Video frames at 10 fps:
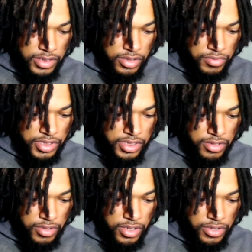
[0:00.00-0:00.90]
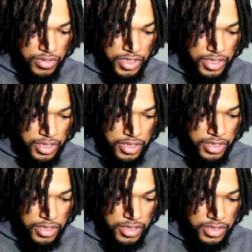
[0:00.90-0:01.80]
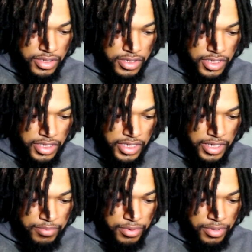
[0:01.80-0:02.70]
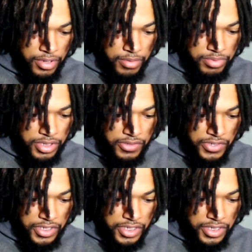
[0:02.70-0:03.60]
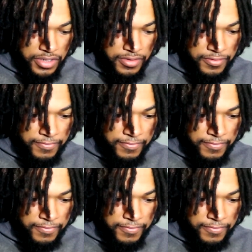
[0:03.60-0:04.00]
so we just gonna go and disconnect Apple CarPlay right now.